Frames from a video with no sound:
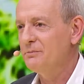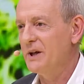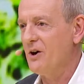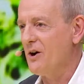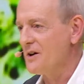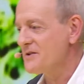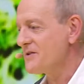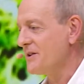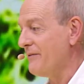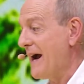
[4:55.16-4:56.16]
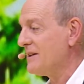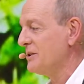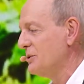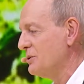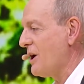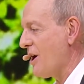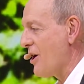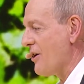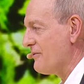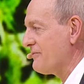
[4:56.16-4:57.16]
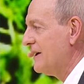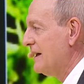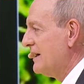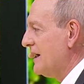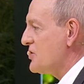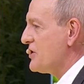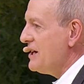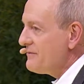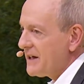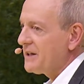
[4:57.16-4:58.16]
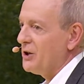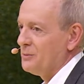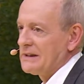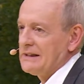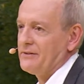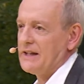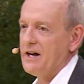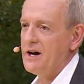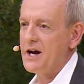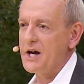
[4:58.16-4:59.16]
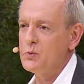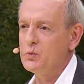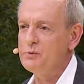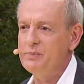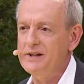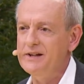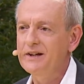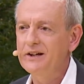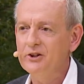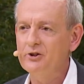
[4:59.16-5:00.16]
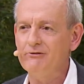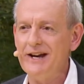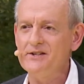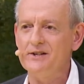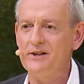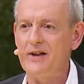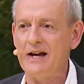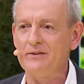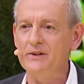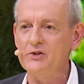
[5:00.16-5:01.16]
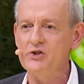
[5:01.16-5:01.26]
because the value of achieving human-level AI would be greater than the